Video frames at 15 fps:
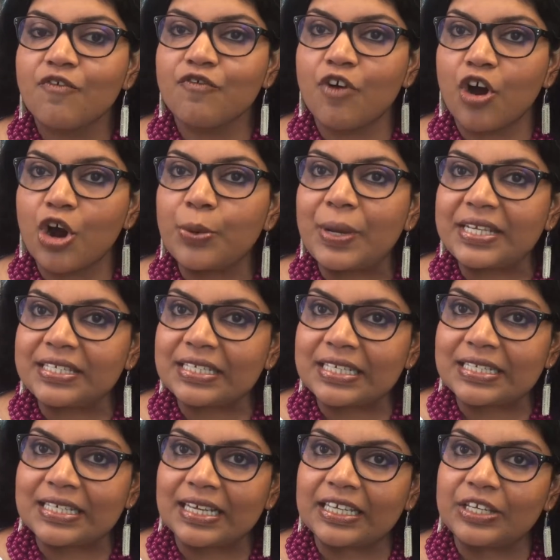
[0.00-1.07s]
for western
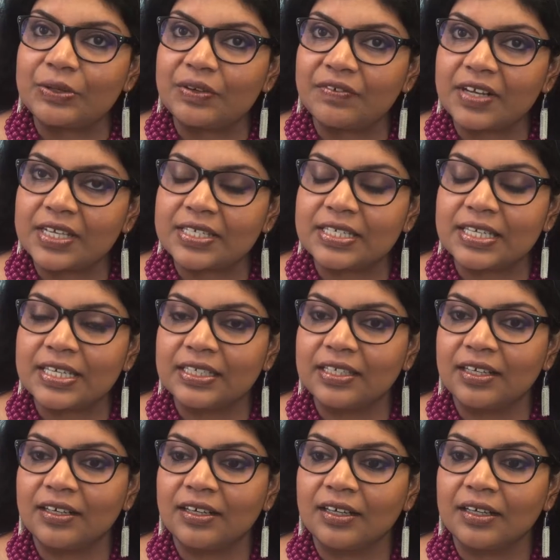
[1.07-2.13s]
kentucky university
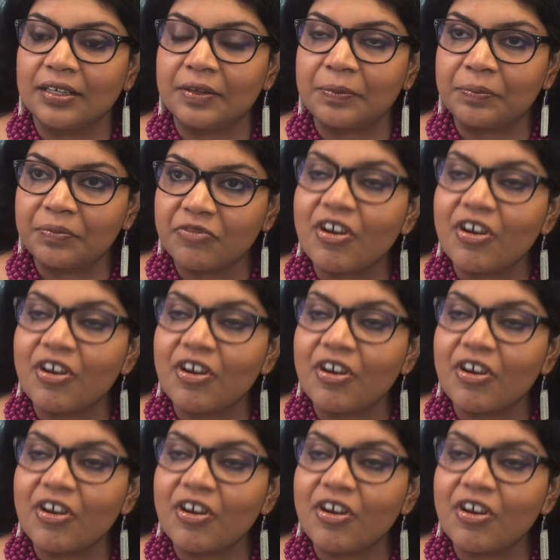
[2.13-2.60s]
the uh,